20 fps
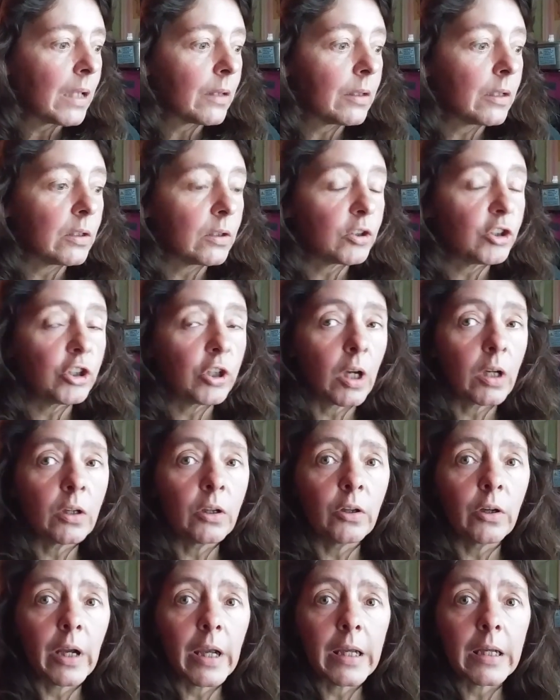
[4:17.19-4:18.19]
the
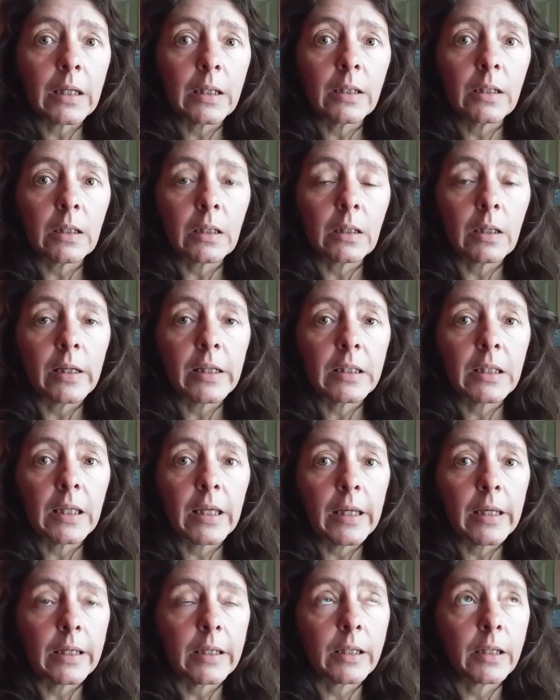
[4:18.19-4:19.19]
chukar eggs, they
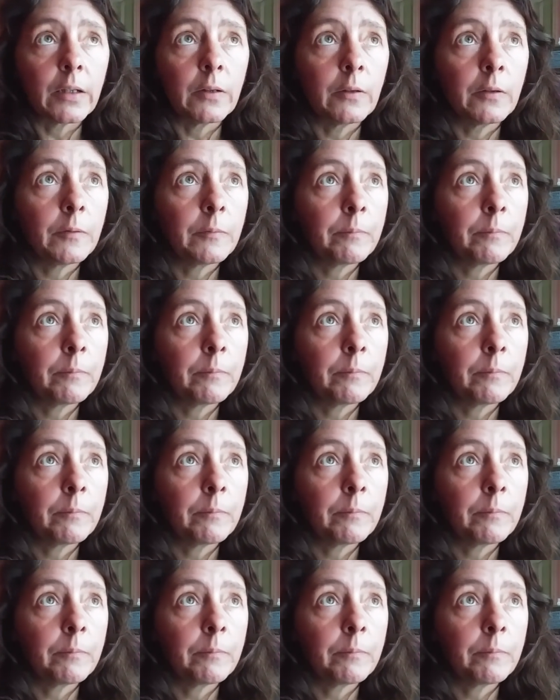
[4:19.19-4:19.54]
take,